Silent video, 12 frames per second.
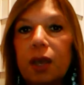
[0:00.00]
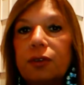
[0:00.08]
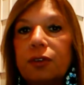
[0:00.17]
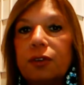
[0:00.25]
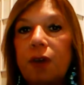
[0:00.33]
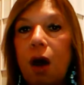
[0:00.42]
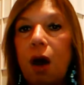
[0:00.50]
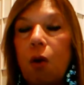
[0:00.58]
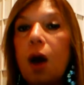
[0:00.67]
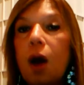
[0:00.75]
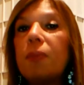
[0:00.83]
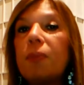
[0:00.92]
So
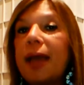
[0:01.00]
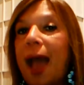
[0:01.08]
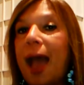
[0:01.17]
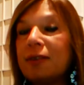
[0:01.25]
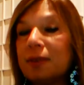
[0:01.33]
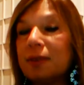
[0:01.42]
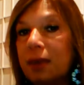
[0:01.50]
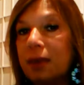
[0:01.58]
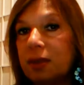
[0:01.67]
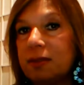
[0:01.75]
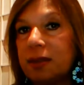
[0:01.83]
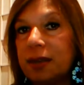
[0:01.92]
by asking
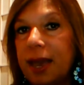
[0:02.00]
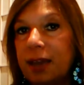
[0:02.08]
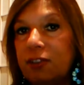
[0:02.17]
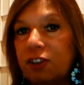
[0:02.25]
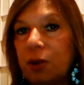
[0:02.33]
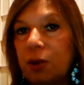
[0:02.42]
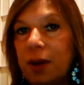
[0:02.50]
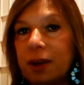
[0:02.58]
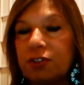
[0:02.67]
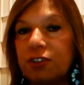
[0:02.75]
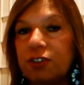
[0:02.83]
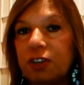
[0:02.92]
these engaging
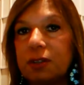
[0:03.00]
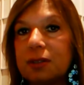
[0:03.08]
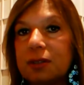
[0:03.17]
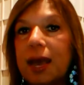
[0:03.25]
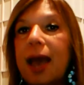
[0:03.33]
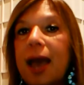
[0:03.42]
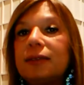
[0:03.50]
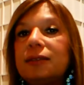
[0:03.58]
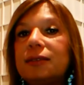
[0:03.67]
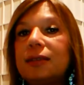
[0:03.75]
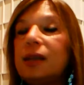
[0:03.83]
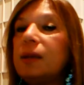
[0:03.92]
questions and
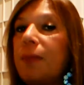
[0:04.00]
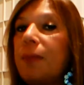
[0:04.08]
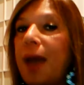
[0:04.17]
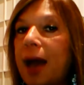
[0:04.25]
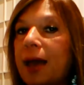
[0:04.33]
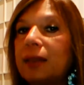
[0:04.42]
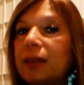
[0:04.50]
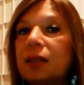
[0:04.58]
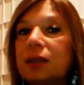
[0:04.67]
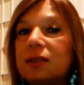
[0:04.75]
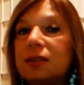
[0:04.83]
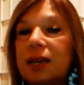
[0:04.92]
sitting back and
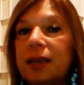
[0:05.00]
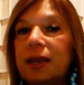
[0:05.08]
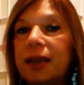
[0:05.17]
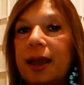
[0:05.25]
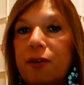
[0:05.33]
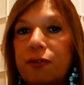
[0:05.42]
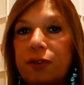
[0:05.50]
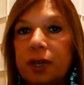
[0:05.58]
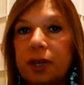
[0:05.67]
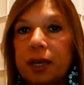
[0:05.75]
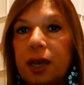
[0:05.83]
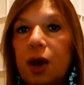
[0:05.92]
listening
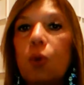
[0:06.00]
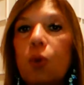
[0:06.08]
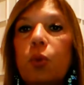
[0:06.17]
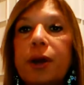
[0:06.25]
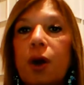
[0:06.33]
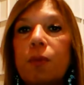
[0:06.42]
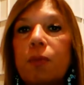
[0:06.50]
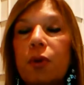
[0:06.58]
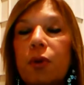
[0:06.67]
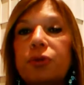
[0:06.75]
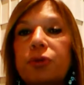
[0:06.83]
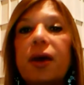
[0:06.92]
carefully, we are
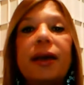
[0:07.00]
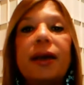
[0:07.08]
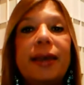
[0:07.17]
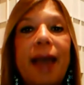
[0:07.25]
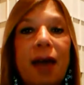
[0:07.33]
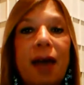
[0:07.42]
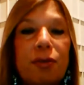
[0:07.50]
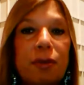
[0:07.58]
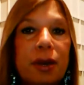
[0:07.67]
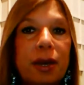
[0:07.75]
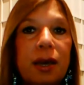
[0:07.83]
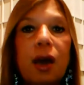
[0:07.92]
both
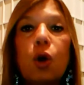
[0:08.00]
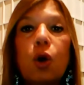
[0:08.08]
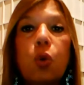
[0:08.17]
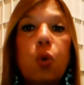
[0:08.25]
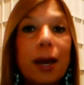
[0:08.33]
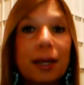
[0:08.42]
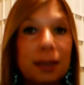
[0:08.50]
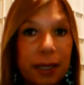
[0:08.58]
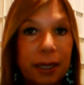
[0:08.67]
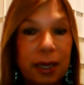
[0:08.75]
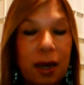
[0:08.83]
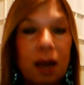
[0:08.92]
gathering
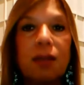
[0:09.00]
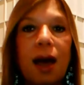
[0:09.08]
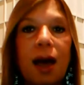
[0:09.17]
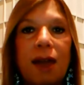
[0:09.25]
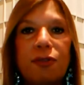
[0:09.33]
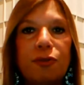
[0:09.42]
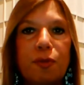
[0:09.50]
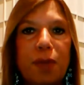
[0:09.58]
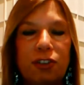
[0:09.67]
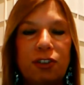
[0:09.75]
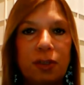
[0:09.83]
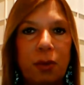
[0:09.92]
quickly a lot of
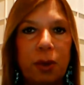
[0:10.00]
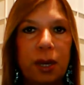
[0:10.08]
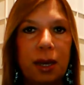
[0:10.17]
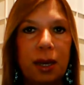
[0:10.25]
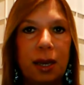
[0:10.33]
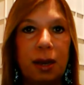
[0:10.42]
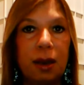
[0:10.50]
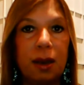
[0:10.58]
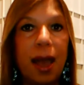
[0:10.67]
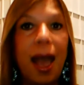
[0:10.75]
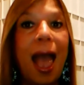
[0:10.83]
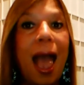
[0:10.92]
information that we need
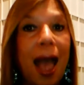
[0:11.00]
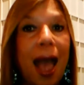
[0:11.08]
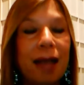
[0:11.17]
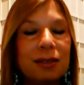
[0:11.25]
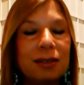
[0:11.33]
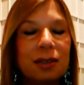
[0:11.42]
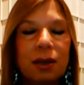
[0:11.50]
and